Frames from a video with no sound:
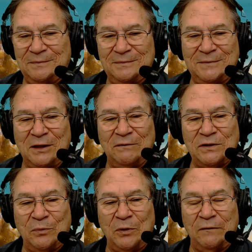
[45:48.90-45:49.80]
None of
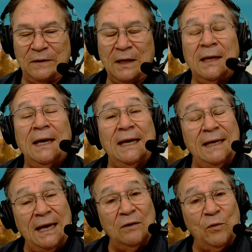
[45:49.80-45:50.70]
us are perfect. And
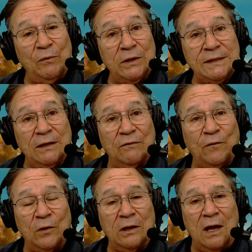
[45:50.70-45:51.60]
again, we will see you at
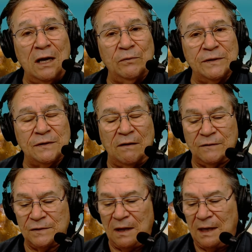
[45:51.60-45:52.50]
4 o'clock with the
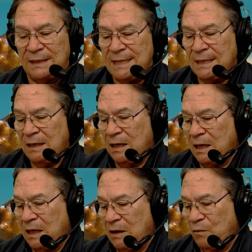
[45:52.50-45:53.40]
softer side,
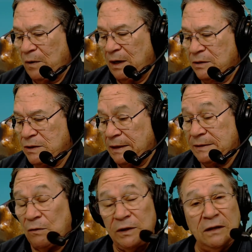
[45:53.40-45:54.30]
uh, where Shelley's
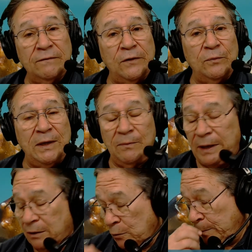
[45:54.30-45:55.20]
going to interview me about
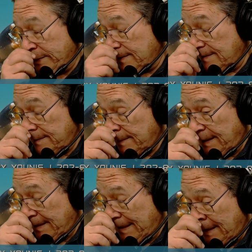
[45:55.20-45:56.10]
our new business.
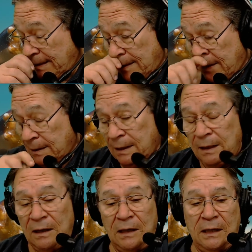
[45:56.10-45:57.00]
And then uh,
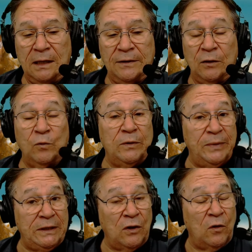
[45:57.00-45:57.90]
uh, there will
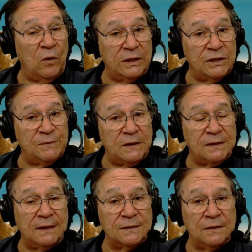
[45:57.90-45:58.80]
be no A Gypsy's
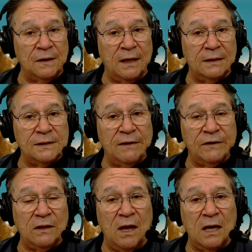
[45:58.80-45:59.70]
Kiss tonight at 7
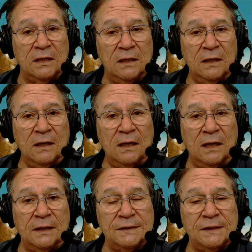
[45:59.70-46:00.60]
o'clock.
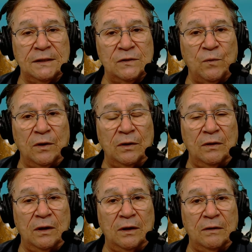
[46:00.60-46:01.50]
Uh, since we're
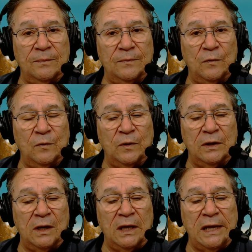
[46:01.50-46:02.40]
uh,
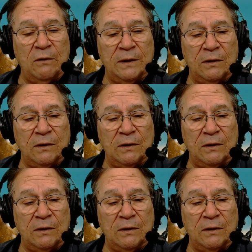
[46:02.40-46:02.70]
we're allowing